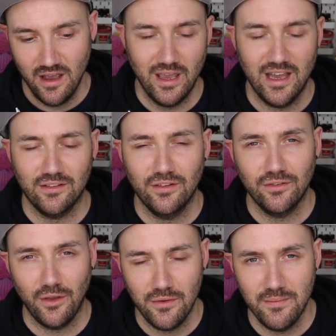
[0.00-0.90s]
We had
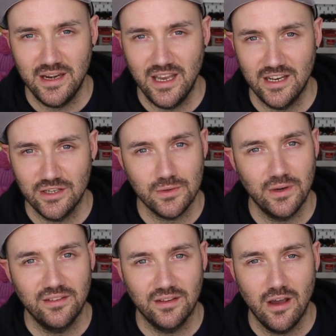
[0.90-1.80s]
so many
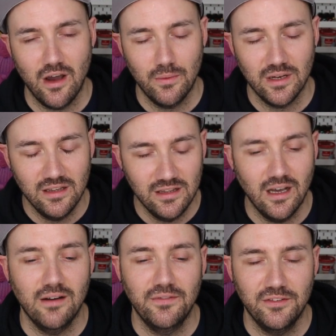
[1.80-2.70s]
entries, and I would
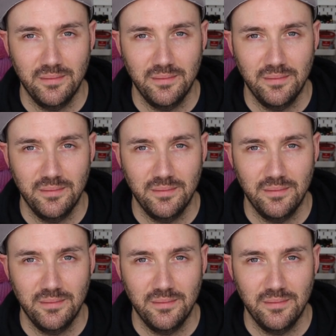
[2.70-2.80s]
love